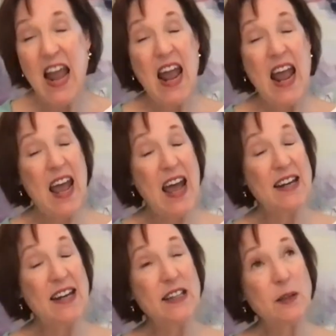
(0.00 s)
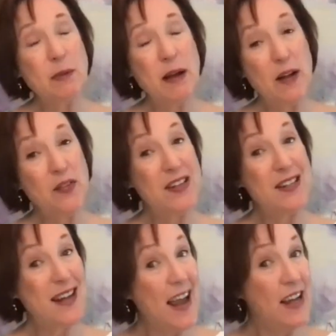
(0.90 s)
And it's about the
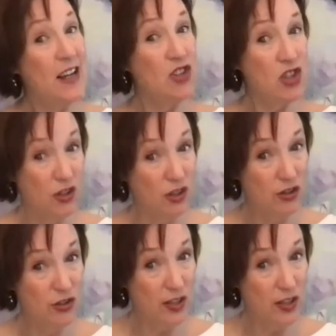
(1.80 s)
dangers,